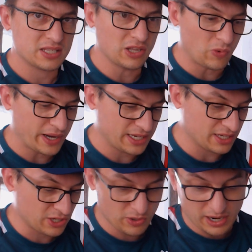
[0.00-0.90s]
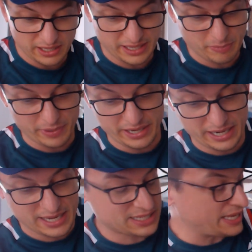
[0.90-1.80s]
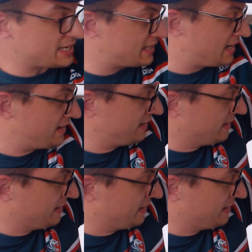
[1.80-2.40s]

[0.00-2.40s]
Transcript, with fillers: not weighted too highly, but it is Leicester